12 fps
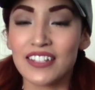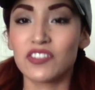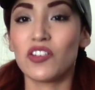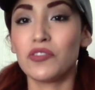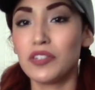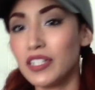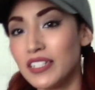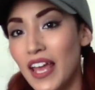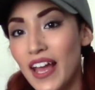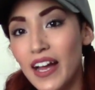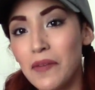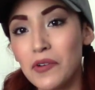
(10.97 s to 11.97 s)
So
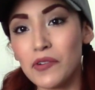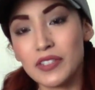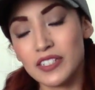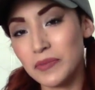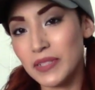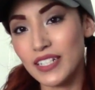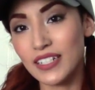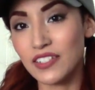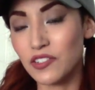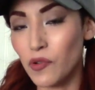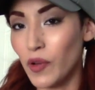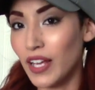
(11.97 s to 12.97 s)
today I'm going to be
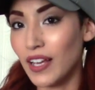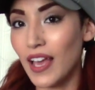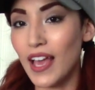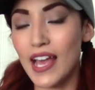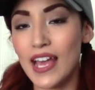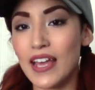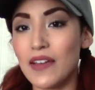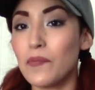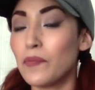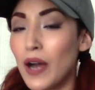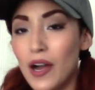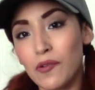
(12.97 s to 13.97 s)
doing a
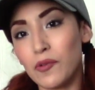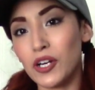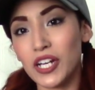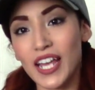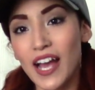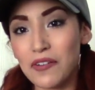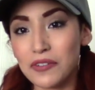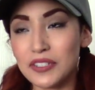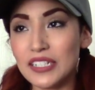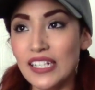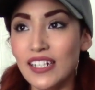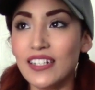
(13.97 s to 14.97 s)
butt workout
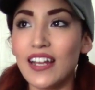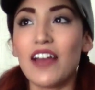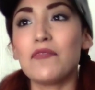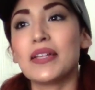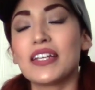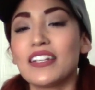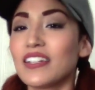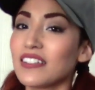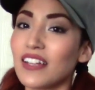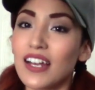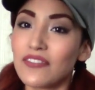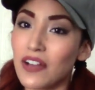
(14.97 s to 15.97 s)
routine. I've been getting a
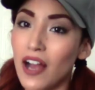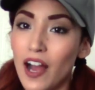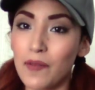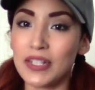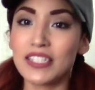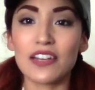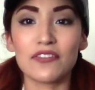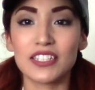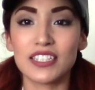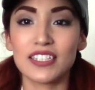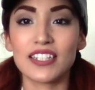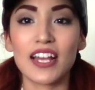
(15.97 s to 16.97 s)
lot of comments ever
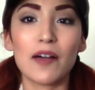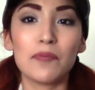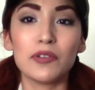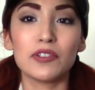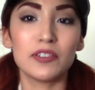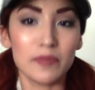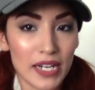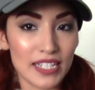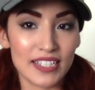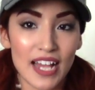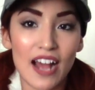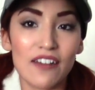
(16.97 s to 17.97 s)
since I uploaded my
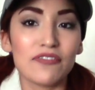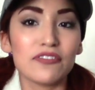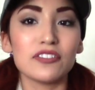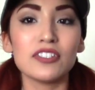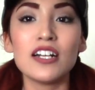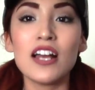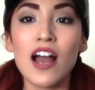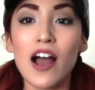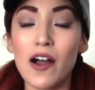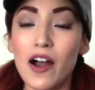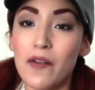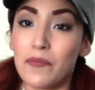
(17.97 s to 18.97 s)
Zaful
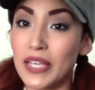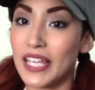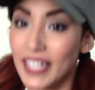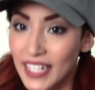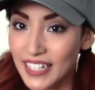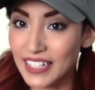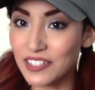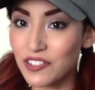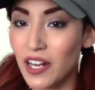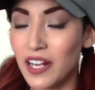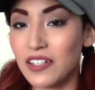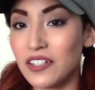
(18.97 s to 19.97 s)
bikini
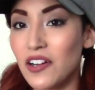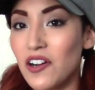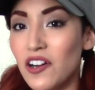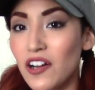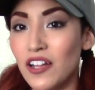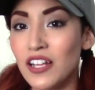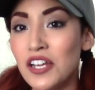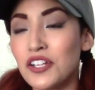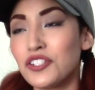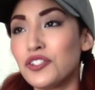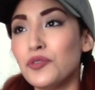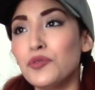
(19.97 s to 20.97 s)
try-on haul
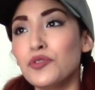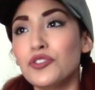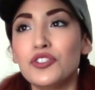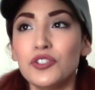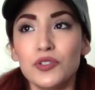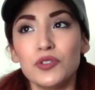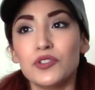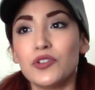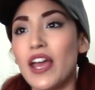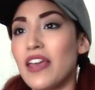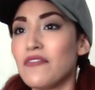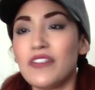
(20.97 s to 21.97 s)
to do
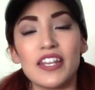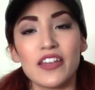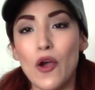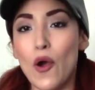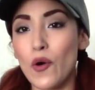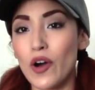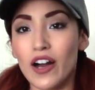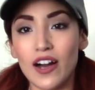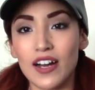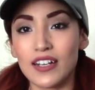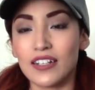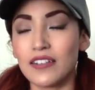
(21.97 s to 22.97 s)
a video
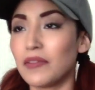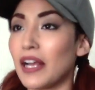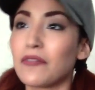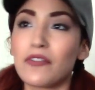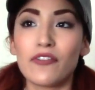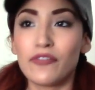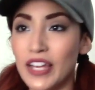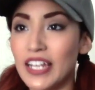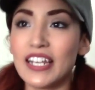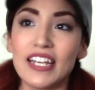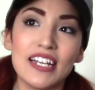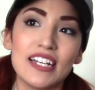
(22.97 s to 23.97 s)
on like
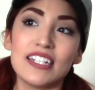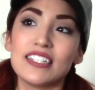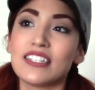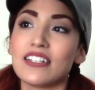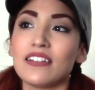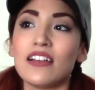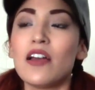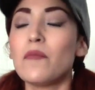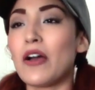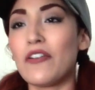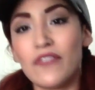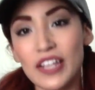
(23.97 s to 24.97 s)
fitness and
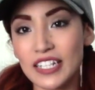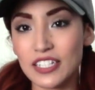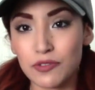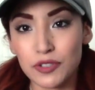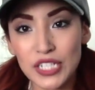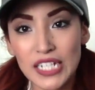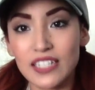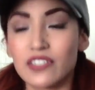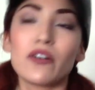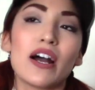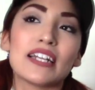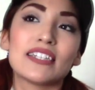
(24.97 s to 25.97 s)
my fitness routine.
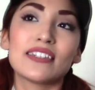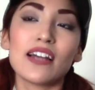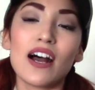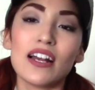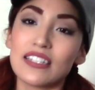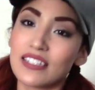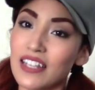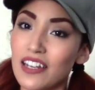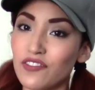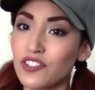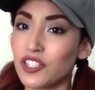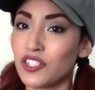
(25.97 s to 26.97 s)
So I thought instead
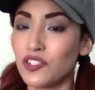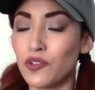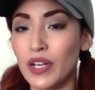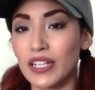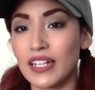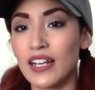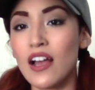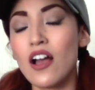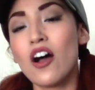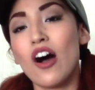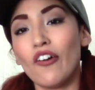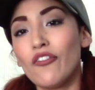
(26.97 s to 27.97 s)
of just doing like
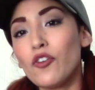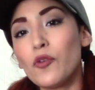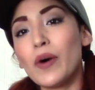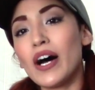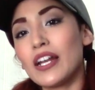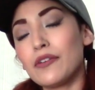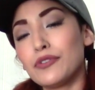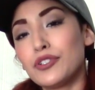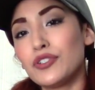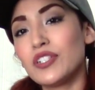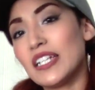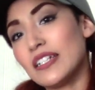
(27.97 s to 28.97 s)
a full body
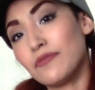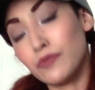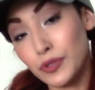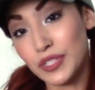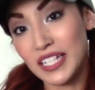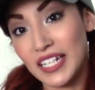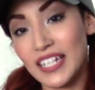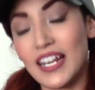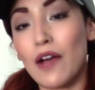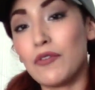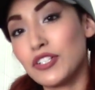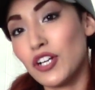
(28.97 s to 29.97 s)
routine,
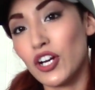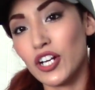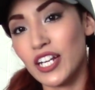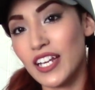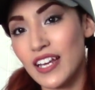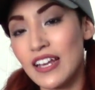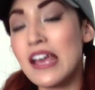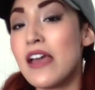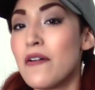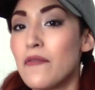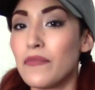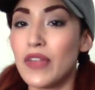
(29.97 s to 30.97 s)
I would target
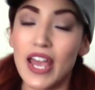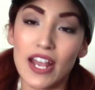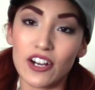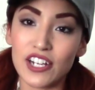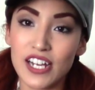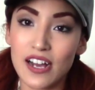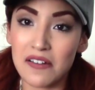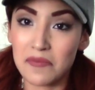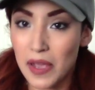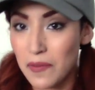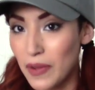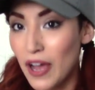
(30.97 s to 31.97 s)
the area on
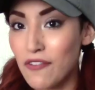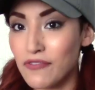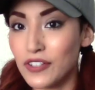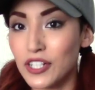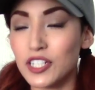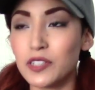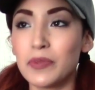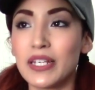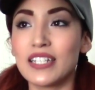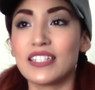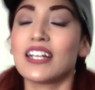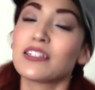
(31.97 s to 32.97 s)
my butt first
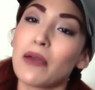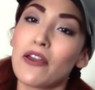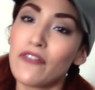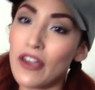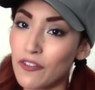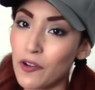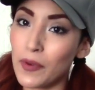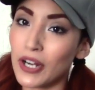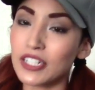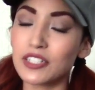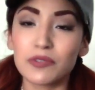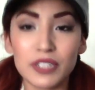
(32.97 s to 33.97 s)
because that's my favorite
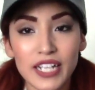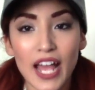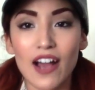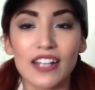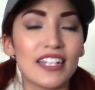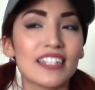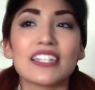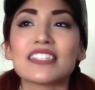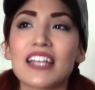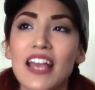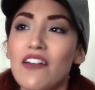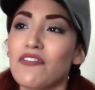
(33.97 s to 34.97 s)
part to work out. I think that's
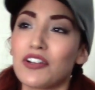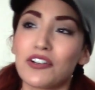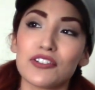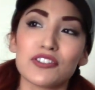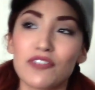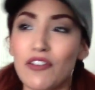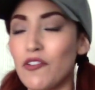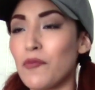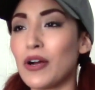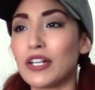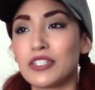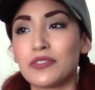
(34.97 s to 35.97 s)
like every girl's favorite
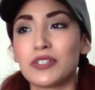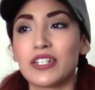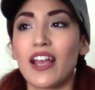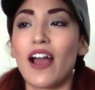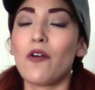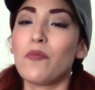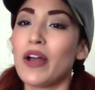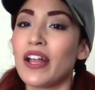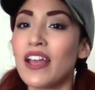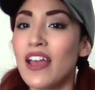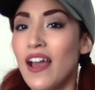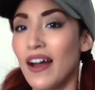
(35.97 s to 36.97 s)
part to work out, but
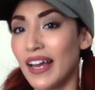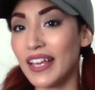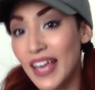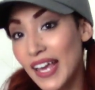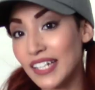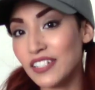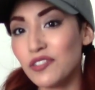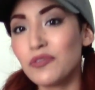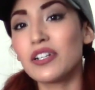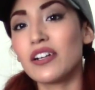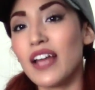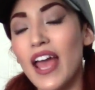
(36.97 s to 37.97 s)
I can do
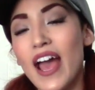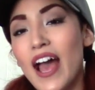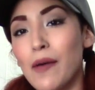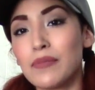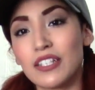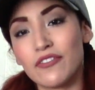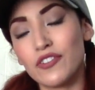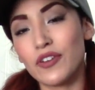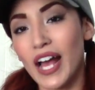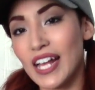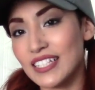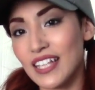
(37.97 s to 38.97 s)
one on abs if you
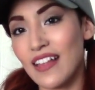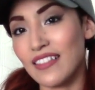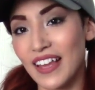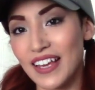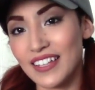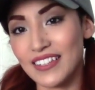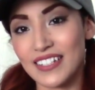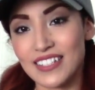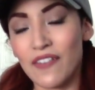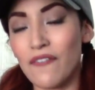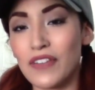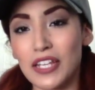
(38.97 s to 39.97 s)
guys like
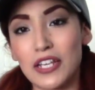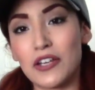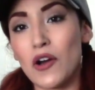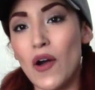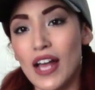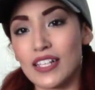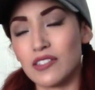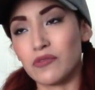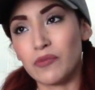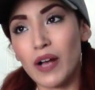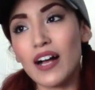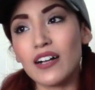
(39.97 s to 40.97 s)
this video as
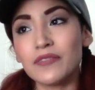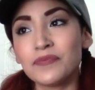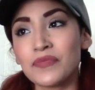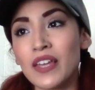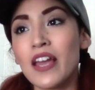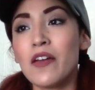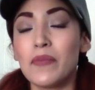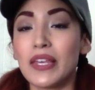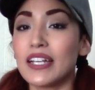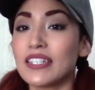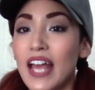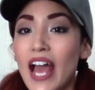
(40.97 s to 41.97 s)
well,
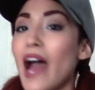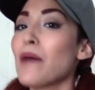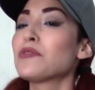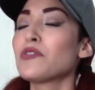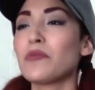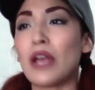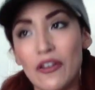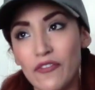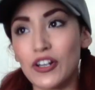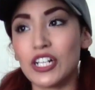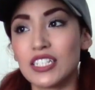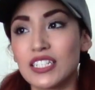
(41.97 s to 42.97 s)
because abs were my
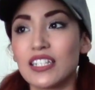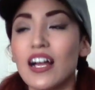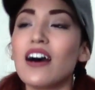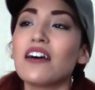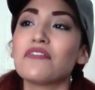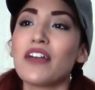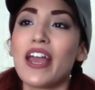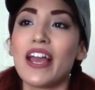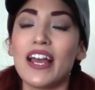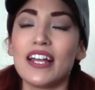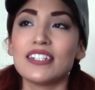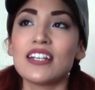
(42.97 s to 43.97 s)
first love
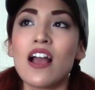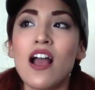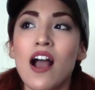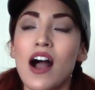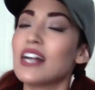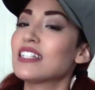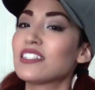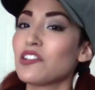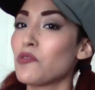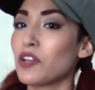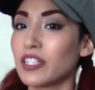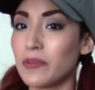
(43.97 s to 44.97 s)
and I
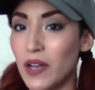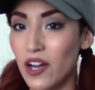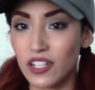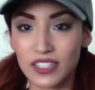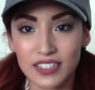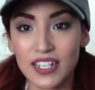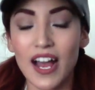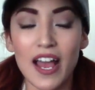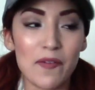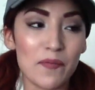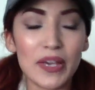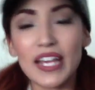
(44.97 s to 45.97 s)
still work them out all the
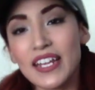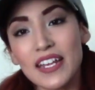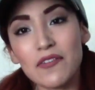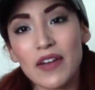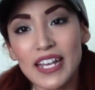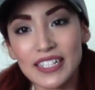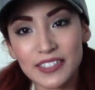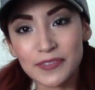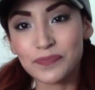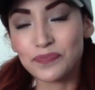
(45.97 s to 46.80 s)
time. But anyways,